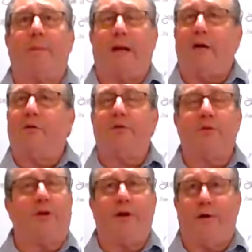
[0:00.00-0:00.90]
but I don't do
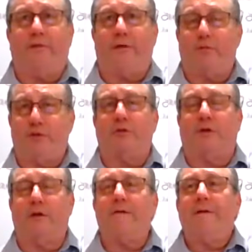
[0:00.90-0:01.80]
it enough, I'm
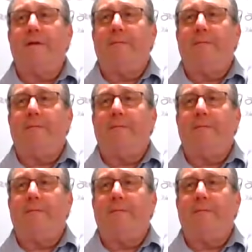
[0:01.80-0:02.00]
sure.